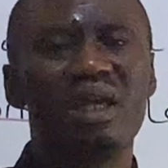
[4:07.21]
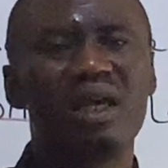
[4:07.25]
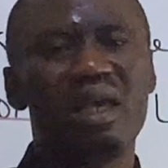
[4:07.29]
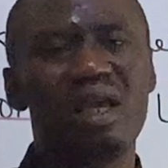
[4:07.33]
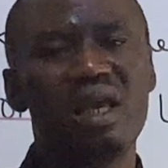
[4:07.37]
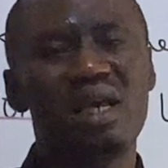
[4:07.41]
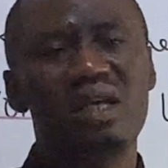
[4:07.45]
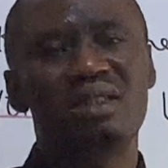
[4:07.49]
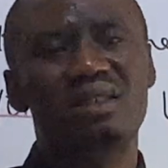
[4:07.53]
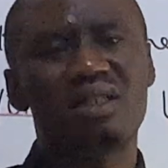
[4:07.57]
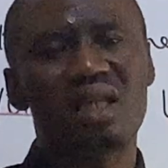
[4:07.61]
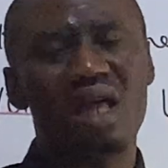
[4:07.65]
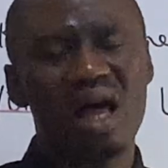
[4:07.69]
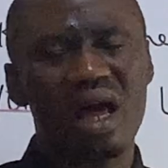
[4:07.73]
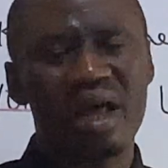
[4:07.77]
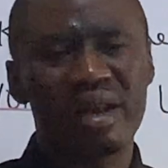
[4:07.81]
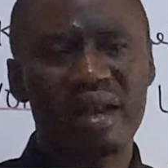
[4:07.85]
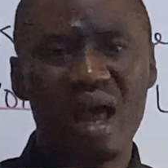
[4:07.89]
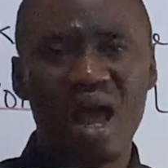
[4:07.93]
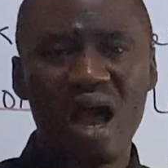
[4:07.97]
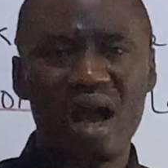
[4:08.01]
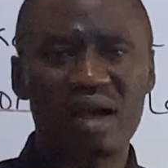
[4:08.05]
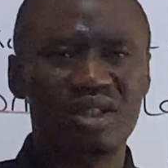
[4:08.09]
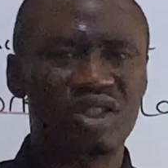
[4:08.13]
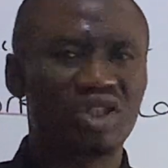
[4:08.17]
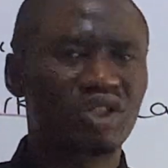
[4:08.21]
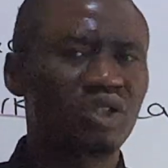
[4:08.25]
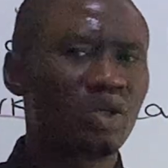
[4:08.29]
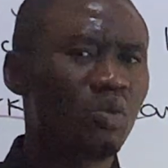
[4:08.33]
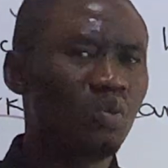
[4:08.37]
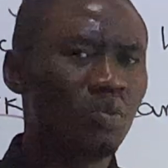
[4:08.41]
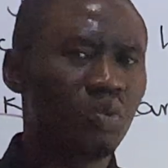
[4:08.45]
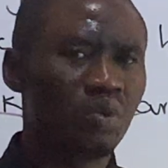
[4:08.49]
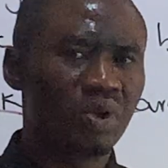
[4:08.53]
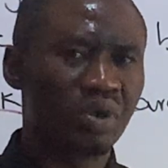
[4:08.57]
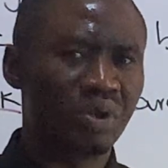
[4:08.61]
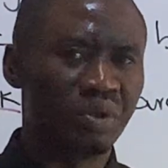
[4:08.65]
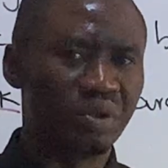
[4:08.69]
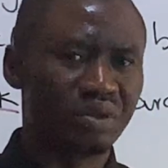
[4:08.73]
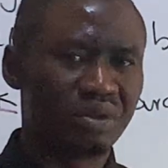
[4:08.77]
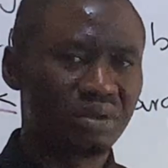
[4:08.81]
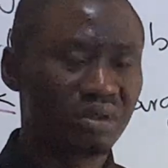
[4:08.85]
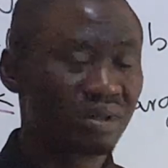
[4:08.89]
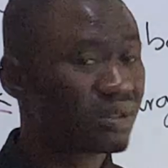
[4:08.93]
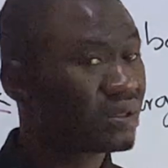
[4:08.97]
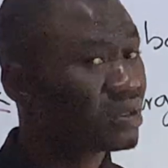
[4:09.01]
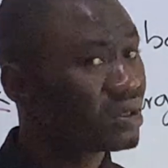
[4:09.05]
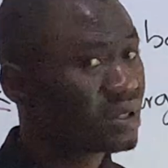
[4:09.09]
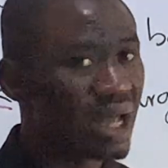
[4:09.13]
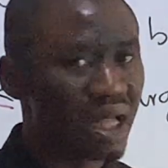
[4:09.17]
is an action word.
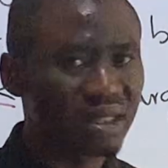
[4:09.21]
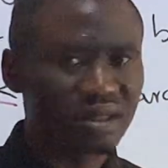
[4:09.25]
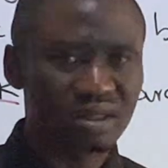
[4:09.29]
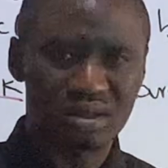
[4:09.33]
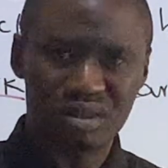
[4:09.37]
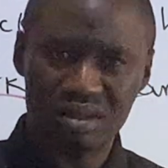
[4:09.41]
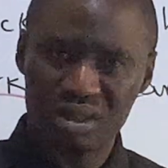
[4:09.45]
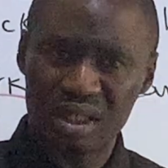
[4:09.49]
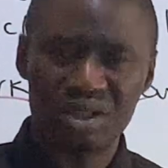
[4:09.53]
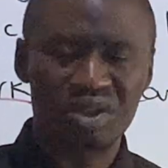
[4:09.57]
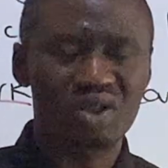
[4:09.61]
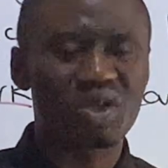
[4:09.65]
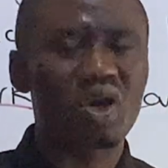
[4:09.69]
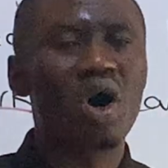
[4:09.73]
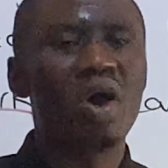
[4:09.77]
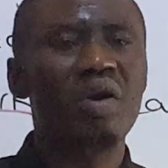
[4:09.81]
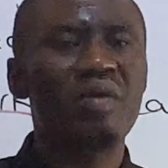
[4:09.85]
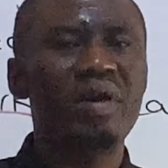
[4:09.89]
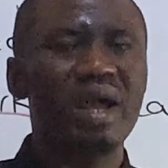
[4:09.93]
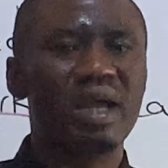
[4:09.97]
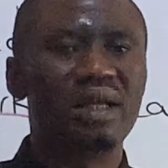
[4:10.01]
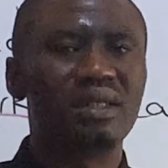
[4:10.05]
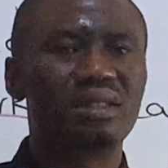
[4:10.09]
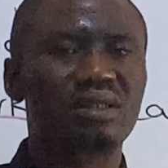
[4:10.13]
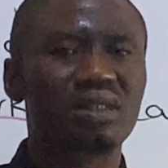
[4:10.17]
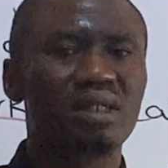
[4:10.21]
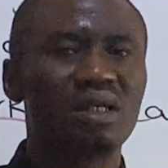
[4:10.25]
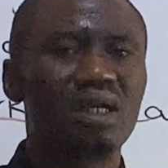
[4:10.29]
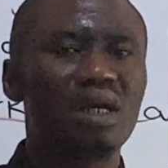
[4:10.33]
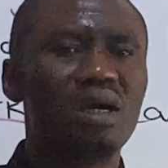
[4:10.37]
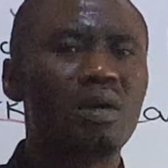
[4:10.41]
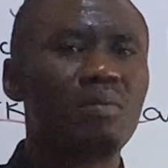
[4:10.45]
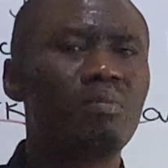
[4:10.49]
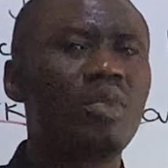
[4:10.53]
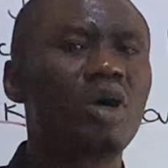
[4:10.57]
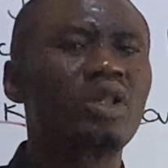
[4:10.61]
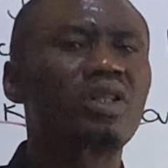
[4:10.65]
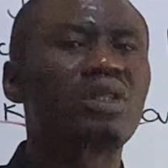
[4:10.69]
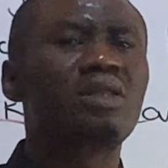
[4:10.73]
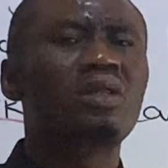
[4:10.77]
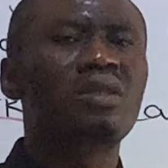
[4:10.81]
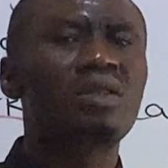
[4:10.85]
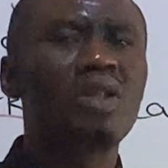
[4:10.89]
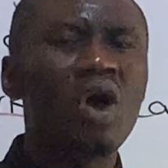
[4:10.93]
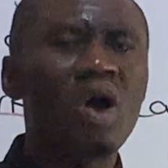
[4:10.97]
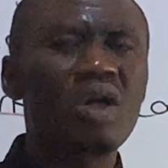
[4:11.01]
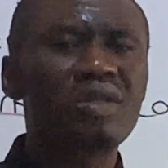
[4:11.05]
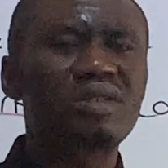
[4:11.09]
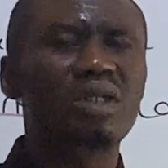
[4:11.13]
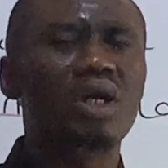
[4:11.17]
That is correct, but
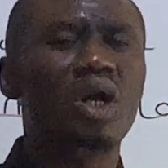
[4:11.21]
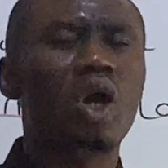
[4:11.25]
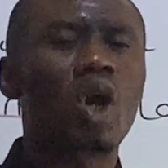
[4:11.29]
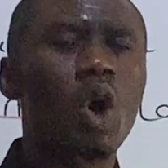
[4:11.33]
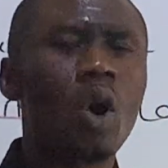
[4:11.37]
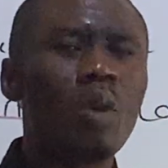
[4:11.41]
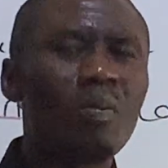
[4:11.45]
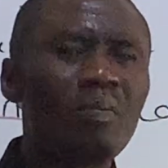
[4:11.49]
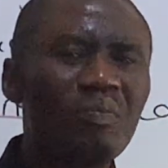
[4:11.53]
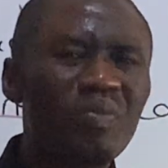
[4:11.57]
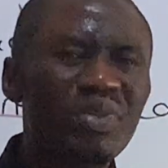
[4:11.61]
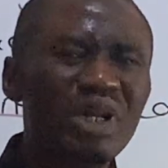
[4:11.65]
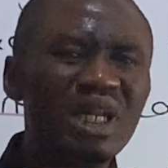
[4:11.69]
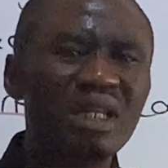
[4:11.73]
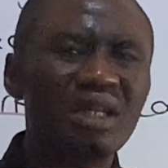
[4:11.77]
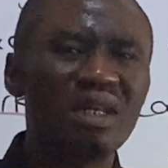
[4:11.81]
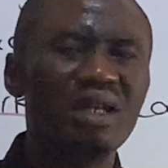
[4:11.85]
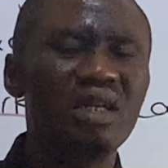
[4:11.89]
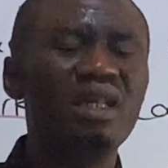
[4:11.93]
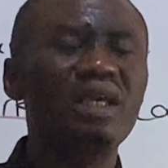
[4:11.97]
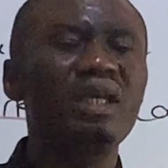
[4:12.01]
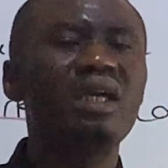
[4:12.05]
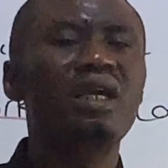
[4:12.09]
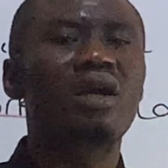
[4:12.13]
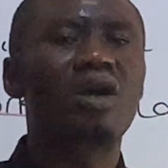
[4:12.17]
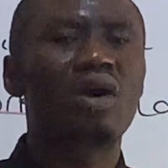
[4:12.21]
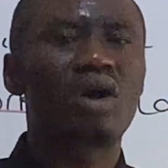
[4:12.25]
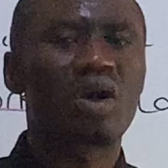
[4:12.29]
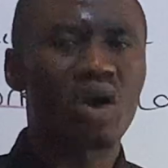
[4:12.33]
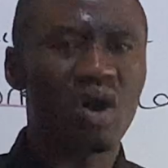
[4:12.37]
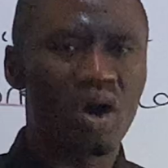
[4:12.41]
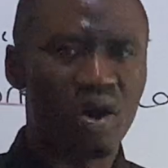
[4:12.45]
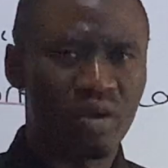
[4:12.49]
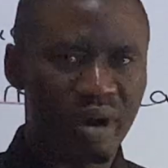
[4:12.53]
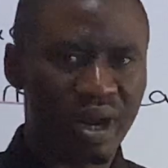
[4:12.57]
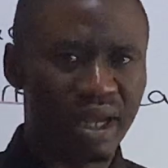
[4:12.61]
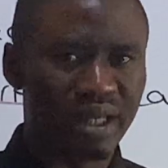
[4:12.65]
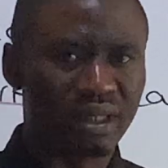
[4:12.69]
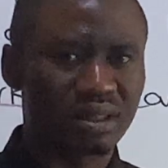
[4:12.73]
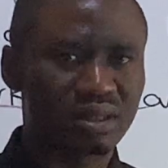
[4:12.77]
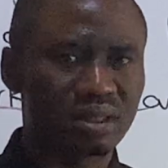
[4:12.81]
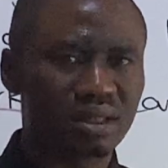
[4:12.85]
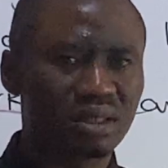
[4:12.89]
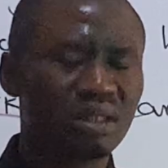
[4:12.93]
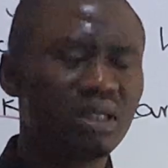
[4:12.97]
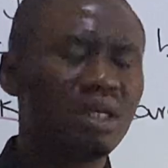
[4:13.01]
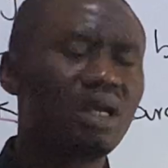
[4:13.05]
not completely correct.